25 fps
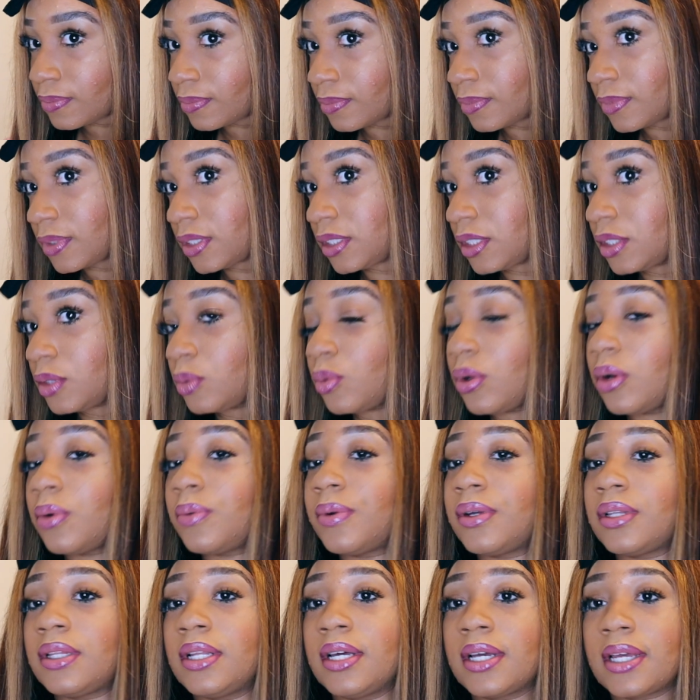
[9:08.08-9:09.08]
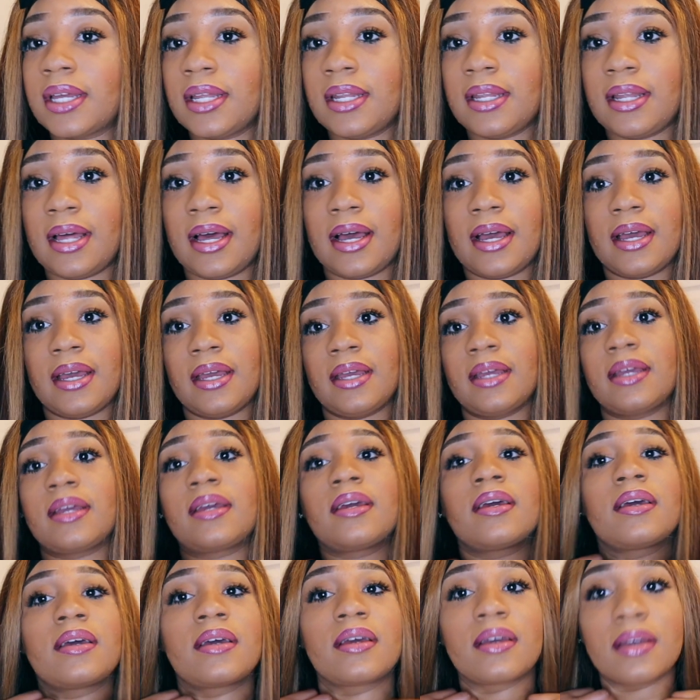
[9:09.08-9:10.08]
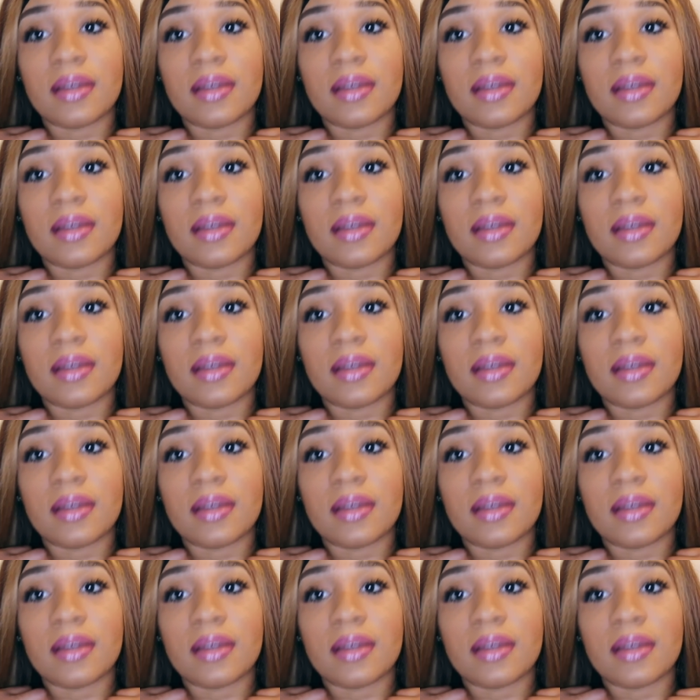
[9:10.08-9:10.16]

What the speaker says: This is what we're looking like.